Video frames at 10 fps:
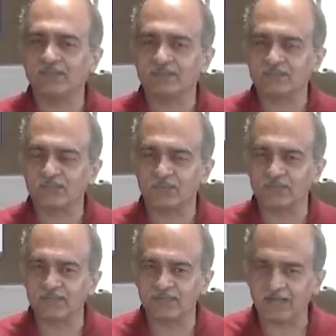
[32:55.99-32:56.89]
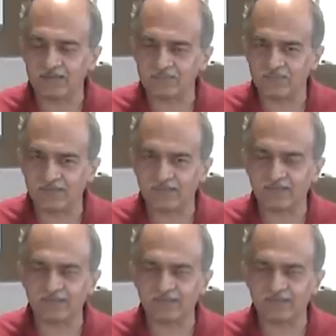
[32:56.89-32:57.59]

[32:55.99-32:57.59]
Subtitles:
it's totally unfair,